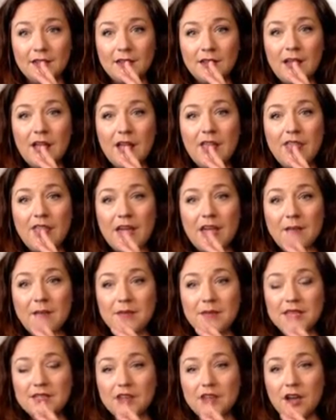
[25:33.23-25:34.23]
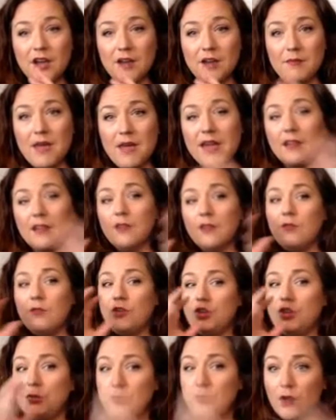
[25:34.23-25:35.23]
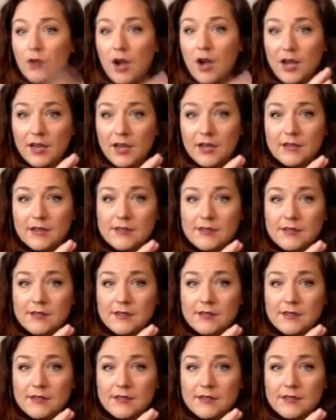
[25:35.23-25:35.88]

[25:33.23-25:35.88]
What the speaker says: that means automatically for your products,